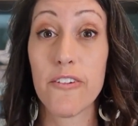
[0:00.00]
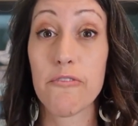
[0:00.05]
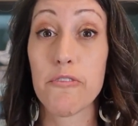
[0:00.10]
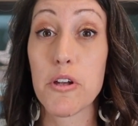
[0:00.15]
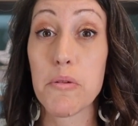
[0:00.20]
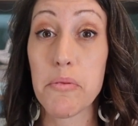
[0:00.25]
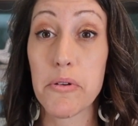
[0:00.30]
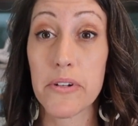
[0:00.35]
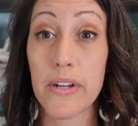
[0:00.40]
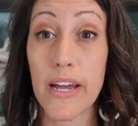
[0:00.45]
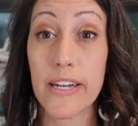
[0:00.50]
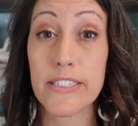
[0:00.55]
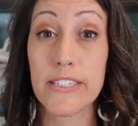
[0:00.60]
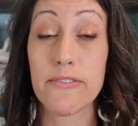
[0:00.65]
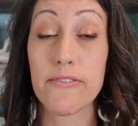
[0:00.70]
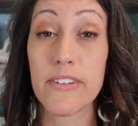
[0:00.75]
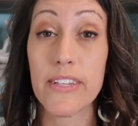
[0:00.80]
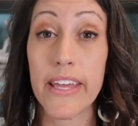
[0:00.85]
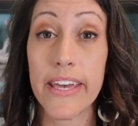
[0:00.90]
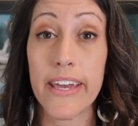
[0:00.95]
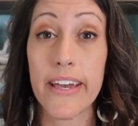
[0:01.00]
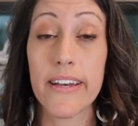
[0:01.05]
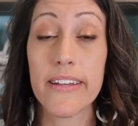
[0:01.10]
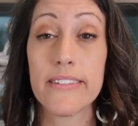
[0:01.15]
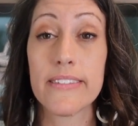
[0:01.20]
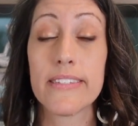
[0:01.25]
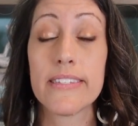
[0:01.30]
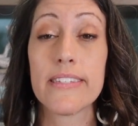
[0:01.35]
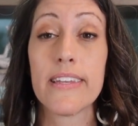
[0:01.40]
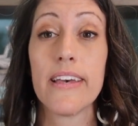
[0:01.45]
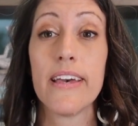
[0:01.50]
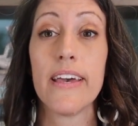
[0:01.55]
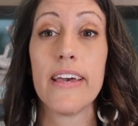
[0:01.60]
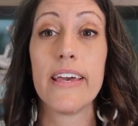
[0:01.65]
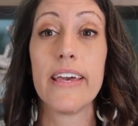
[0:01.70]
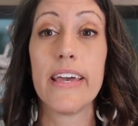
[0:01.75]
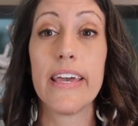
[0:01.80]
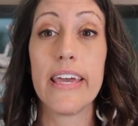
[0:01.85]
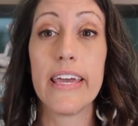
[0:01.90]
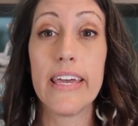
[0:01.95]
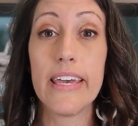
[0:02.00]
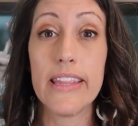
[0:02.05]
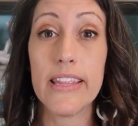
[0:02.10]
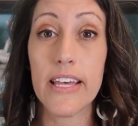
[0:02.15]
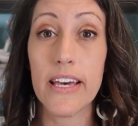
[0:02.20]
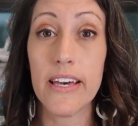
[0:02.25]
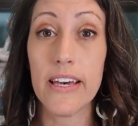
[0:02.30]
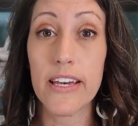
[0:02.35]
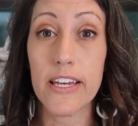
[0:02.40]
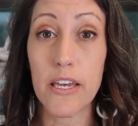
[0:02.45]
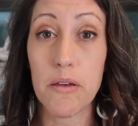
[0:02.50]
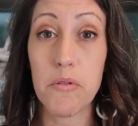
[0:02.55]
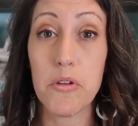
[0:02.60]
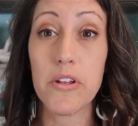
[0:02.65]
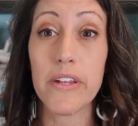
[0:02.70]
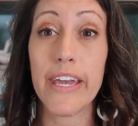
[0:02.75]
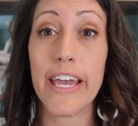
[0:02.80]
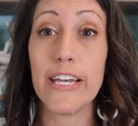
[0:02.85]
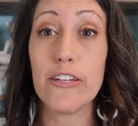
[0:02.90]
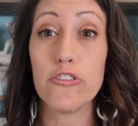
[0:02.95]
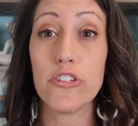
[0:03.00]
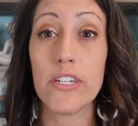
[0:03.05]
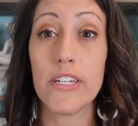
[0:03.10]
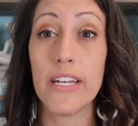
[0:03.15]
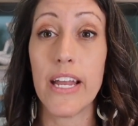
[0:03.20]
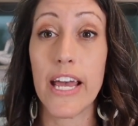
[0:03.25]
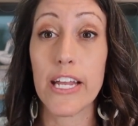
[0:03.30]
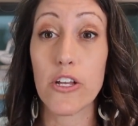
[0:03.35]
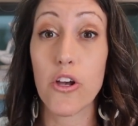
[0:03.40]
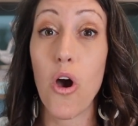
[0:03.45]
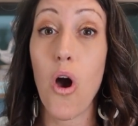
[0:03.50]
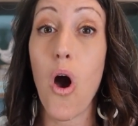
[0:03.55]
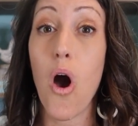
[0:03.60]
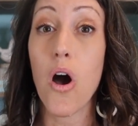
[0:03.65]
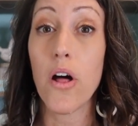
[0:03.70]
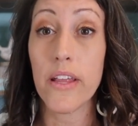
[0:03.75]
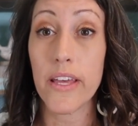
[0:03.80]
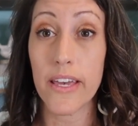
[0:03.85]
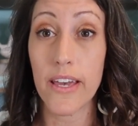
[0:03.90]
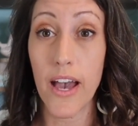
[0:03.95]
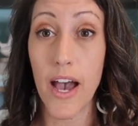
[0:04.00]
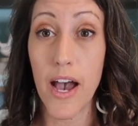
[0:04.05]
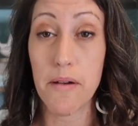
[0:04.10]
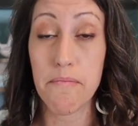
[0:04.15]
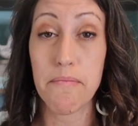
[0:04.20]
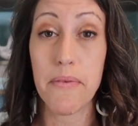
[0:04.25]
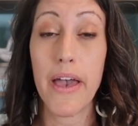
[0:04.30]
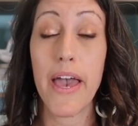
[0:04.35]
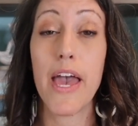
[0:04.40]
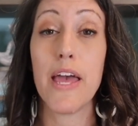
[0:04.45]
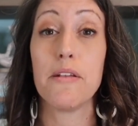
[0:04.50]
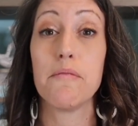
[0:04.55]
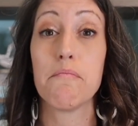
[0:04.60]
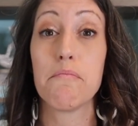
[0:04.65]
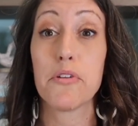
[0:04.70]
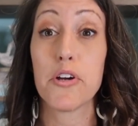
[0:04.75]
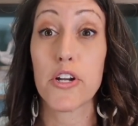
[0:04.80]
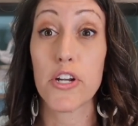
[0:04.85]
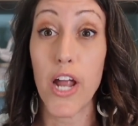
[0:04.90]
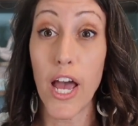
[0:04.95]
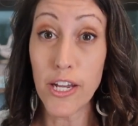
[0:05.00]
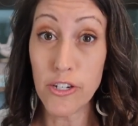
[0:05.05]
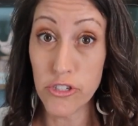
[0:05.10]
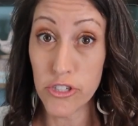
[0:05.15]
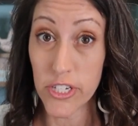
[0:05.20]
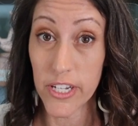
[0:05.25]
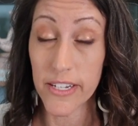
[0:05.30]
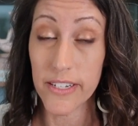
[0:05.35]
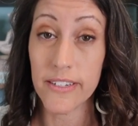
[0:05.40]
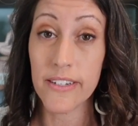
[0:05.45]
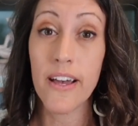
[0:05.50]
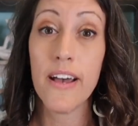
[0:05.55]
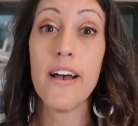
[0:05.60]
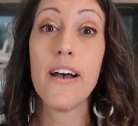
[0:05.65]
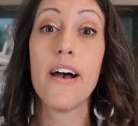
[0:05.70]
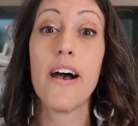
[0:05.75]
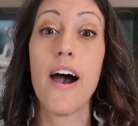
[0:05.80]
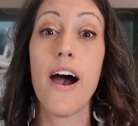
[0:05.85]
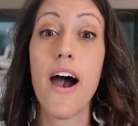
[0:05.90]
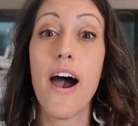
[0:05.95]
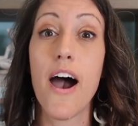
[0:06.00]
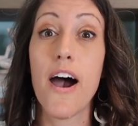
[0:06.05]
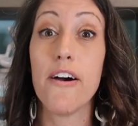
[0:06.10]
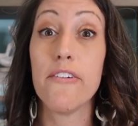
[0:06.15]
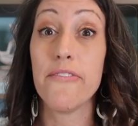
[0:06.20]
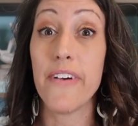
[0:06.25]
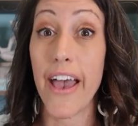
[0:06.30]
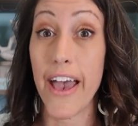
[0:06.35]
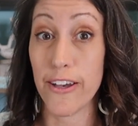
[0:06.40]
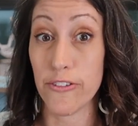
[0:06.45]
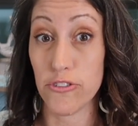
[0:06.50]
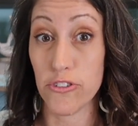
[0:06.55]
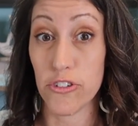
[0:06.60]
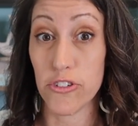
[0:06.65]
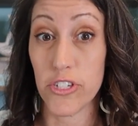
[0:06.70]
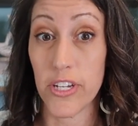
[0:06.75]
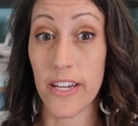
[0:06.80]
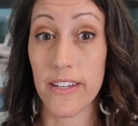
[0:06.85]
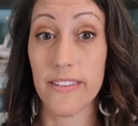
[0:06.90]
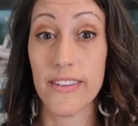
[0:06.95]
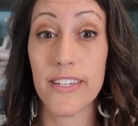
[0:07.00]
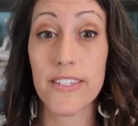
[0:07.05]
reproductive glands in the communication and calling up and production of estrogen.